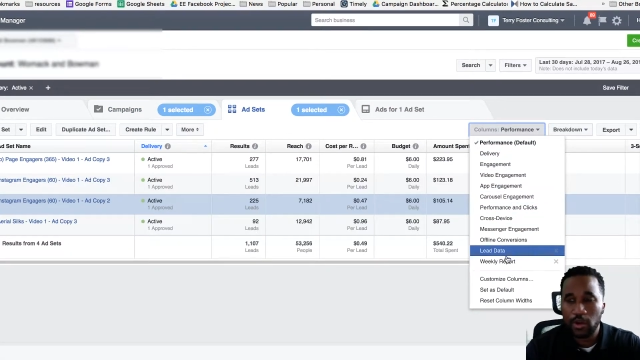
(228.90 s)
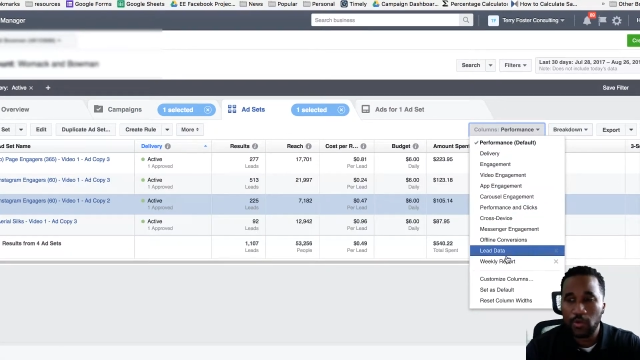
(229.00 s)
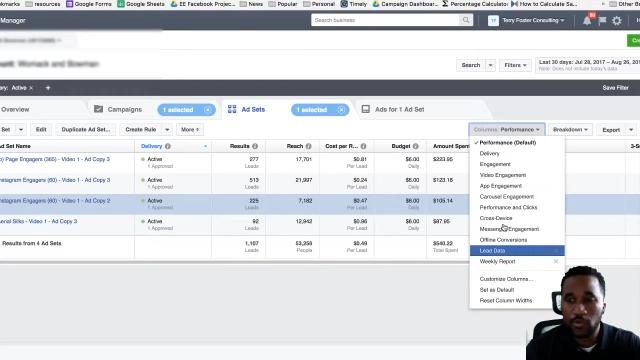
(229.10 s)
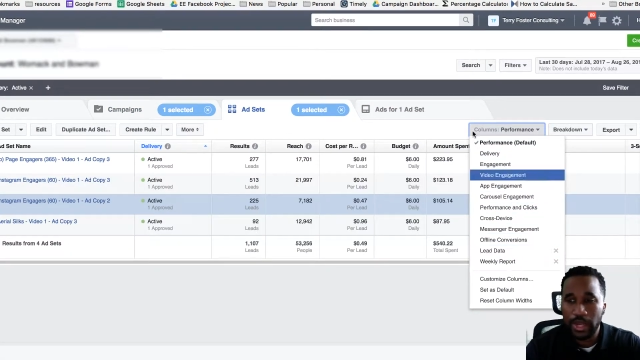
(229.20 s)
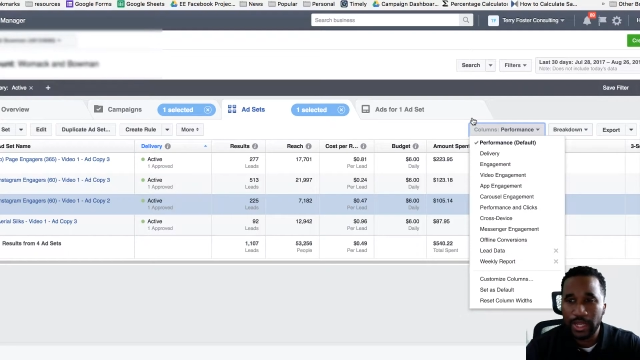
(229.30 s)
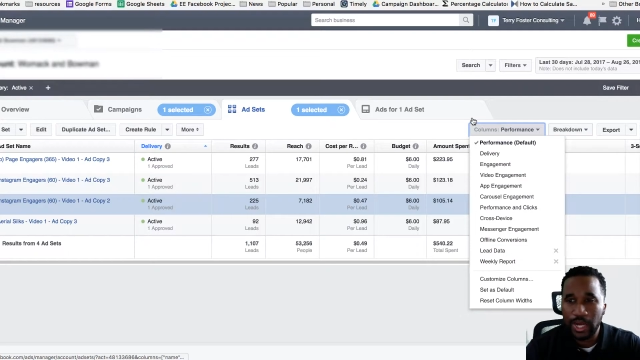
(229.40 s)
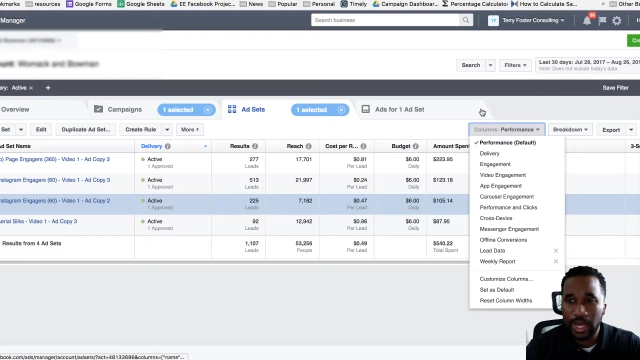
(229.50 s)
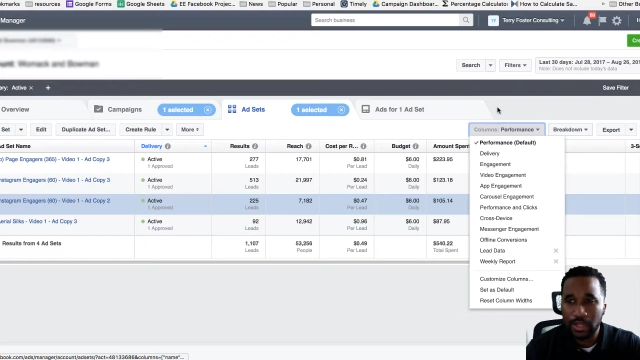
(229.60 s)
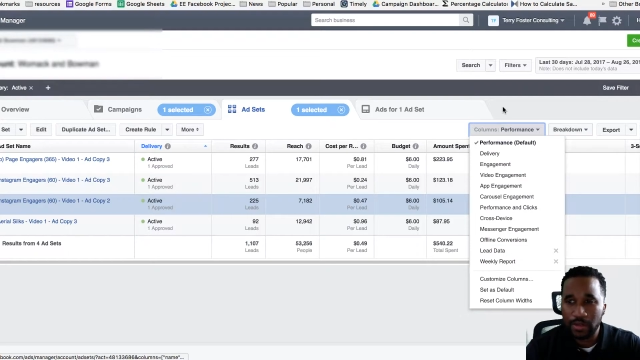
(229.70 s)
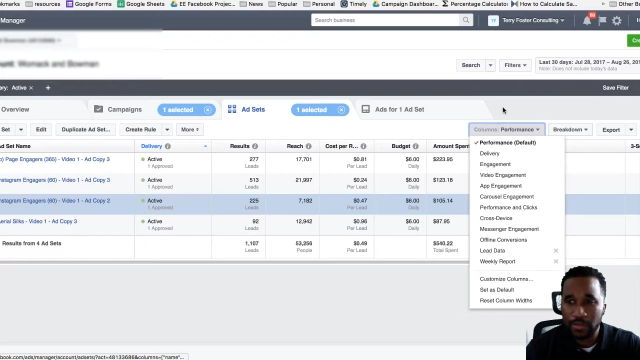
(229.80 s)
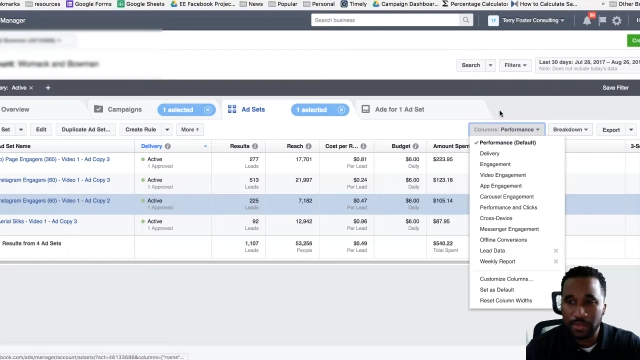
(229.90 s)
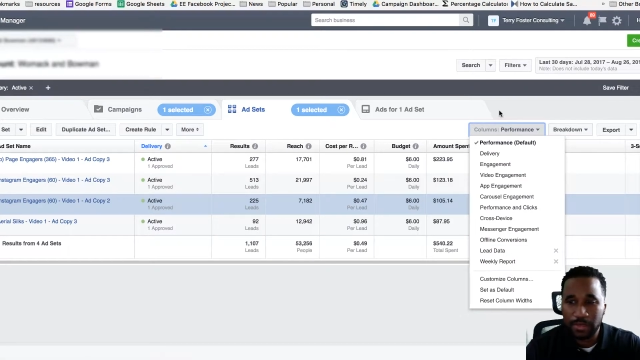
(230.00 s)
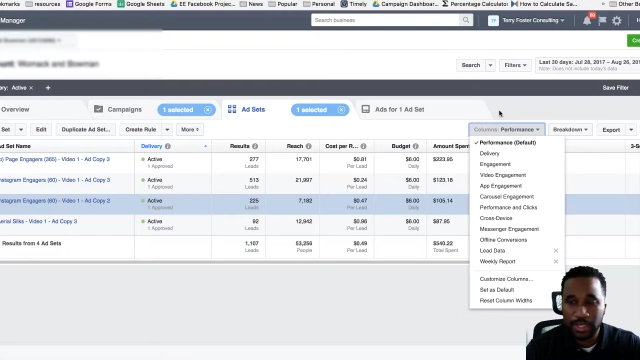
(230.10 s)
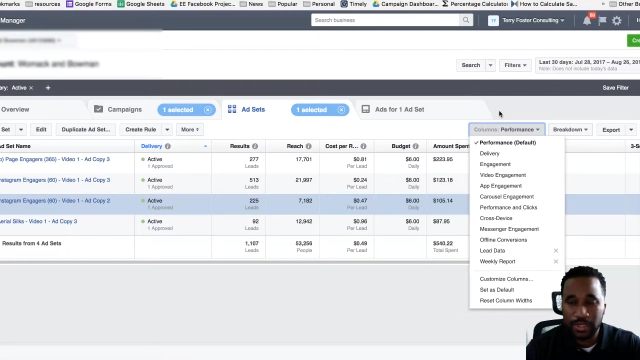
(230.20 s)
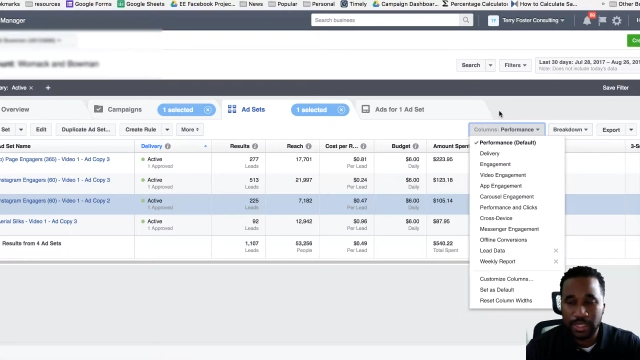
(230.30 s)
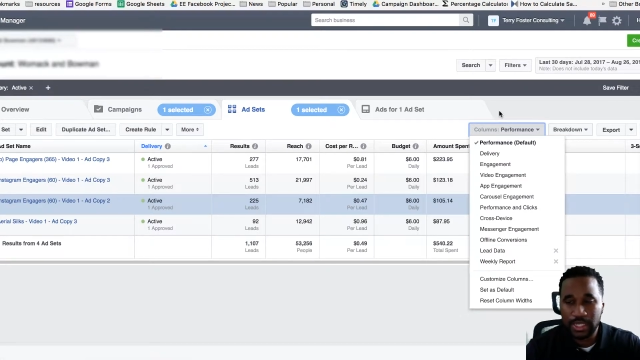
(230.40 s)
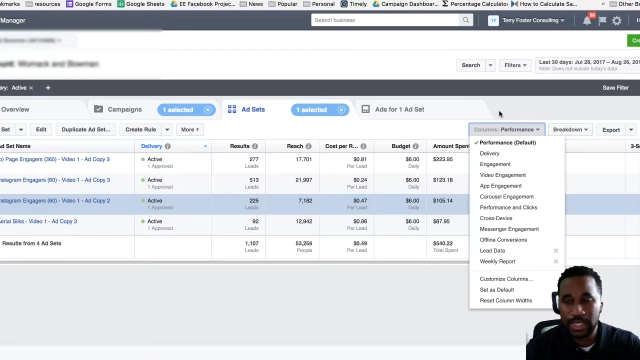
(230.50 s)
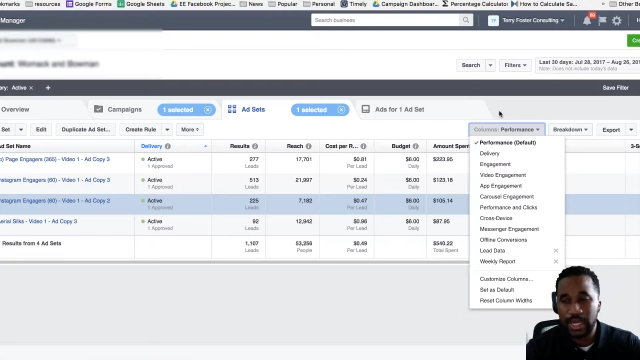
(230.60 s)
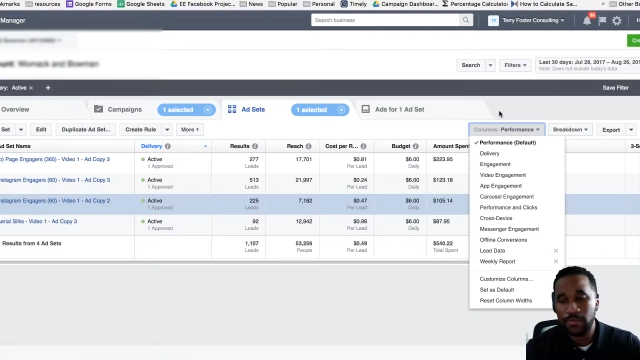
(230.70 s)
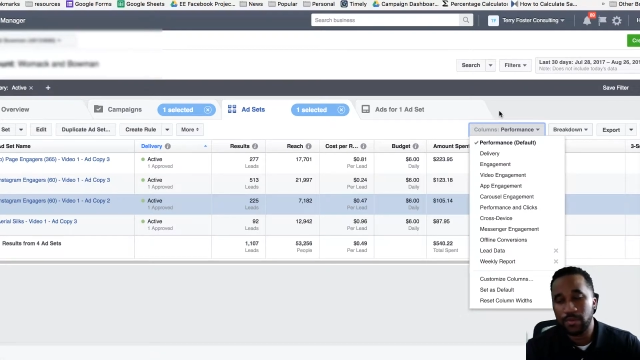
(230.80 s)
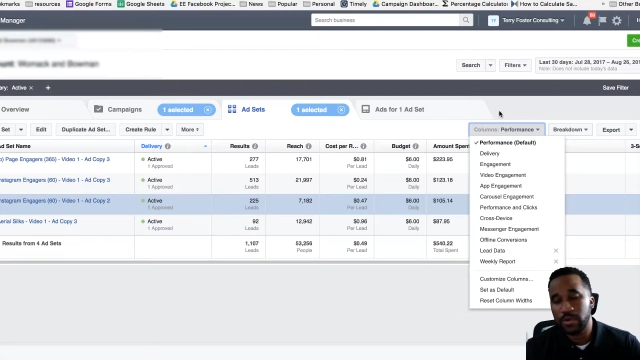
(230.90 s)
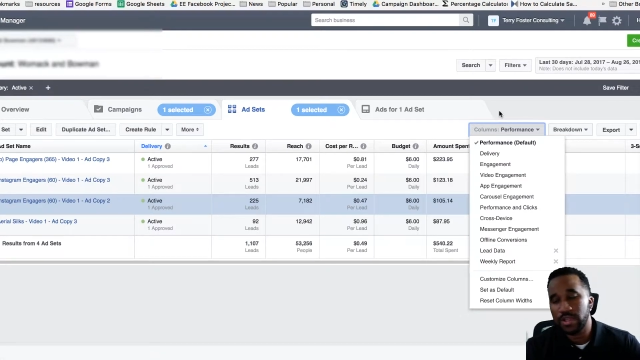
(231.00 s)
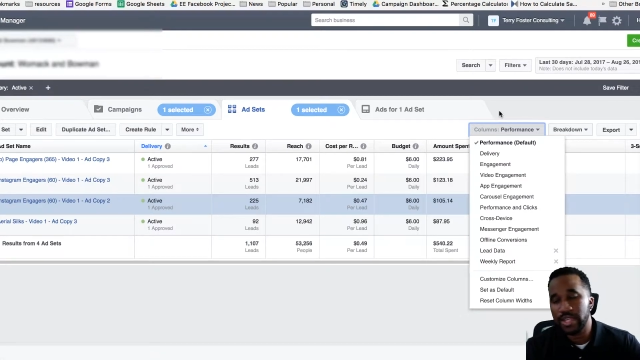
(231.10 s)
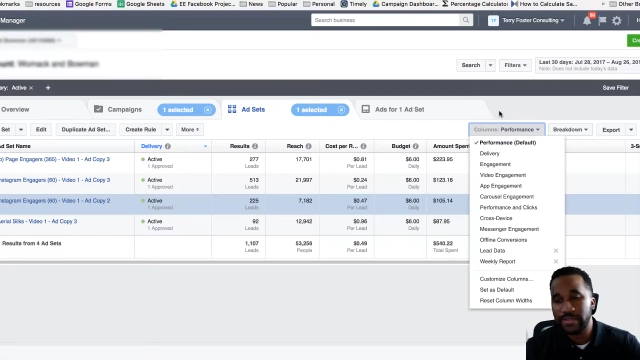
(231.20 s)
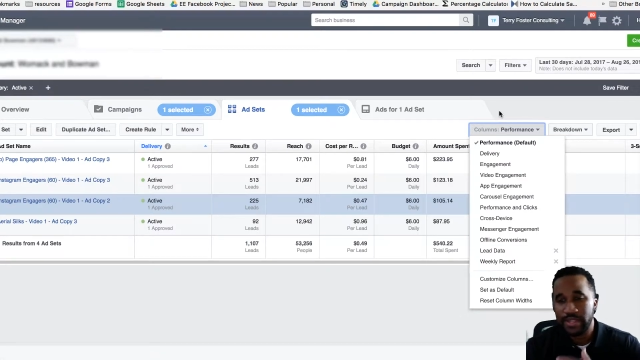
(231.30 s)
right columns. But you see, I'm going to leave